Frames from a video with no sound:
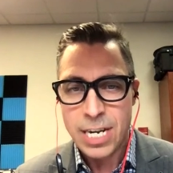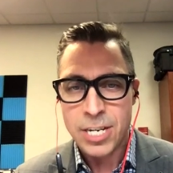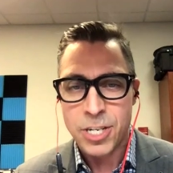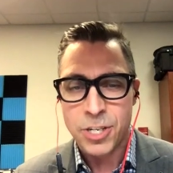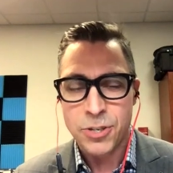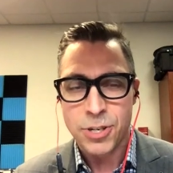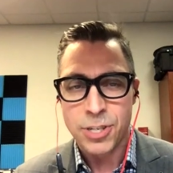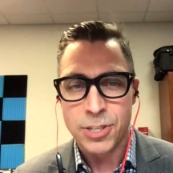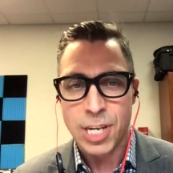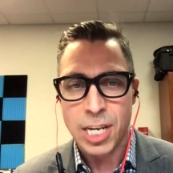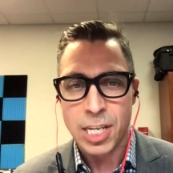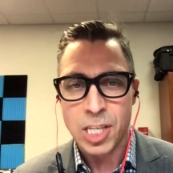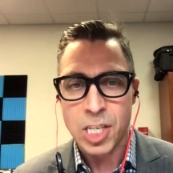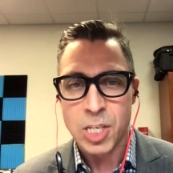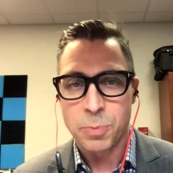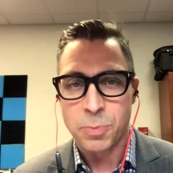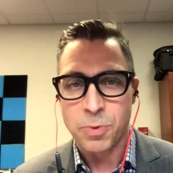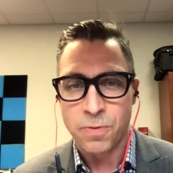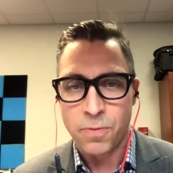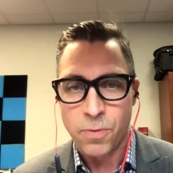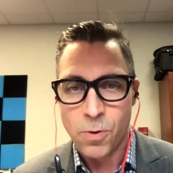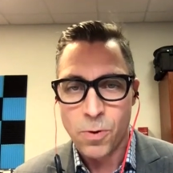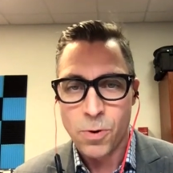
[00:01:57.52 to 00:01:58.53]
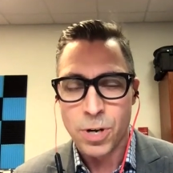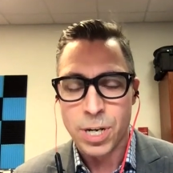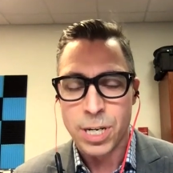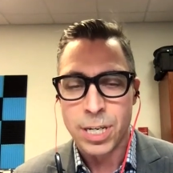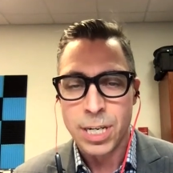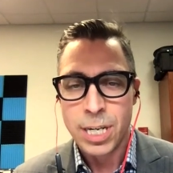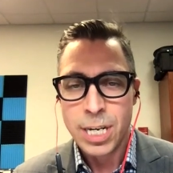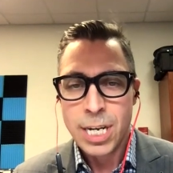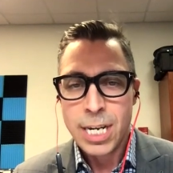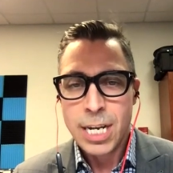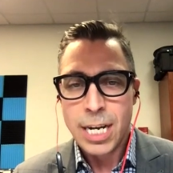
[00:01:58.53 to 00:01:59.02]
injuries like this before,
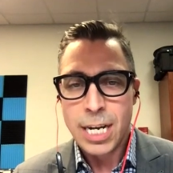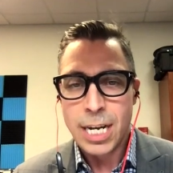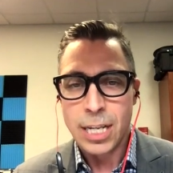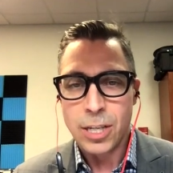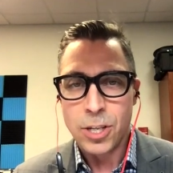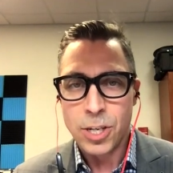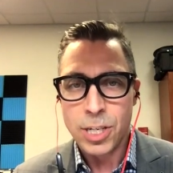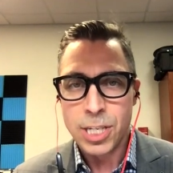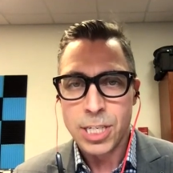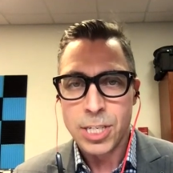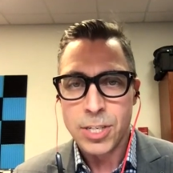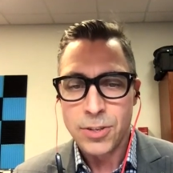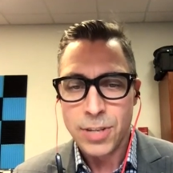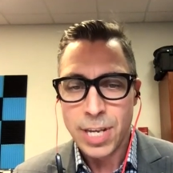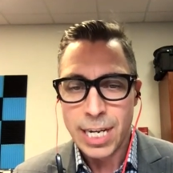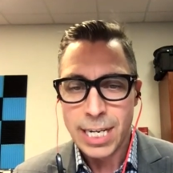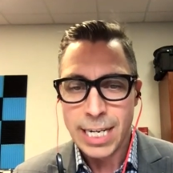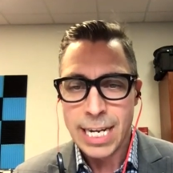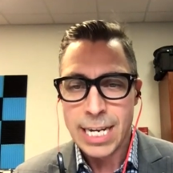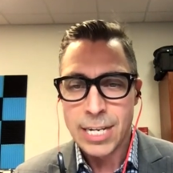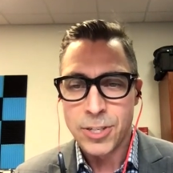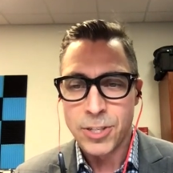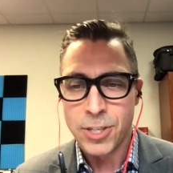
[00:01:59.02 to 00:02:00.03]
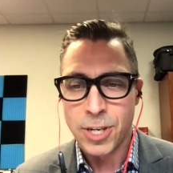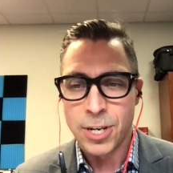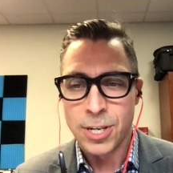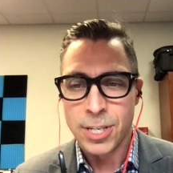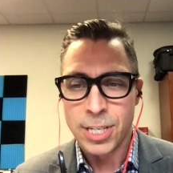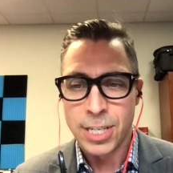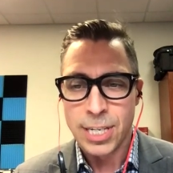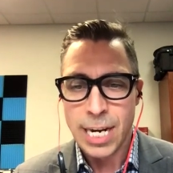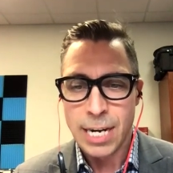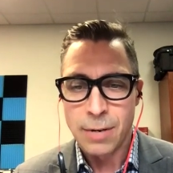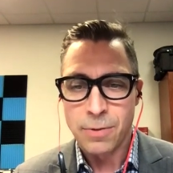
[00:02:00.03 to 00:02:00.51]
and uh, looking to do that again
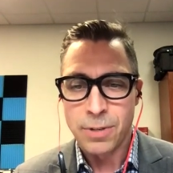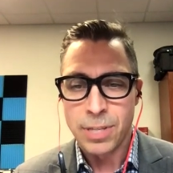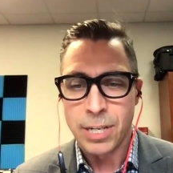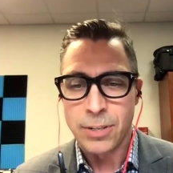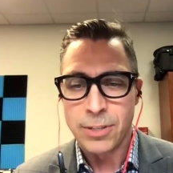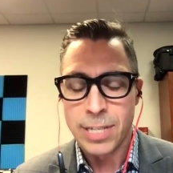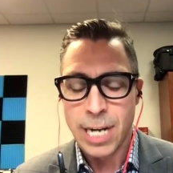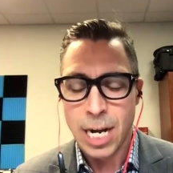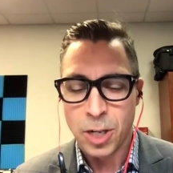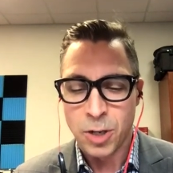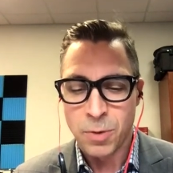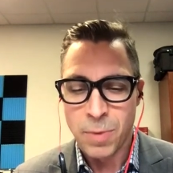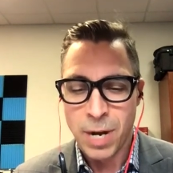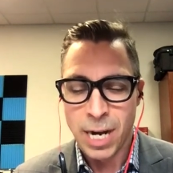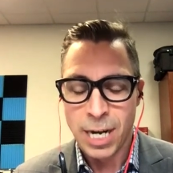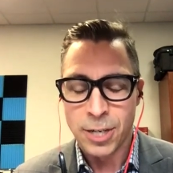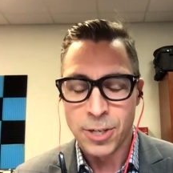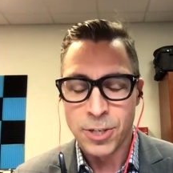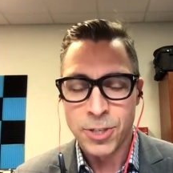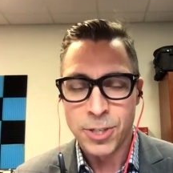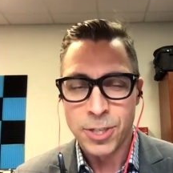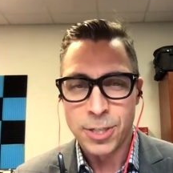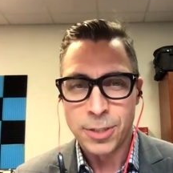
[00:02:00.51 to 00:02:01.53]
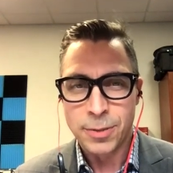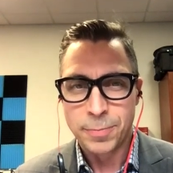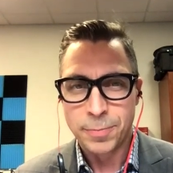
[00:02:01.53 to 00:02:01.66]
starting tonight without Tyler Myers.